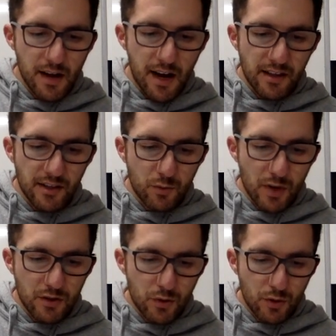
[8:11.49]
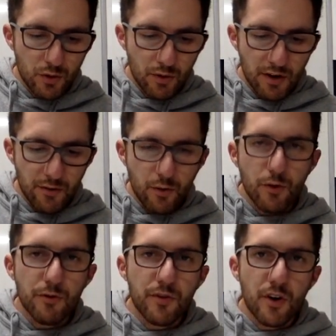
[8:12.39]
And there's 1, 2, 3,
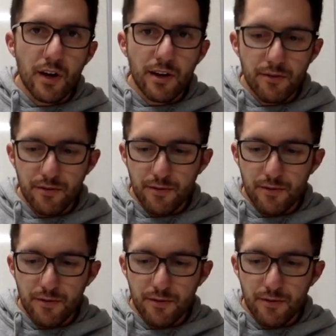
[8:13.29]
4, 5.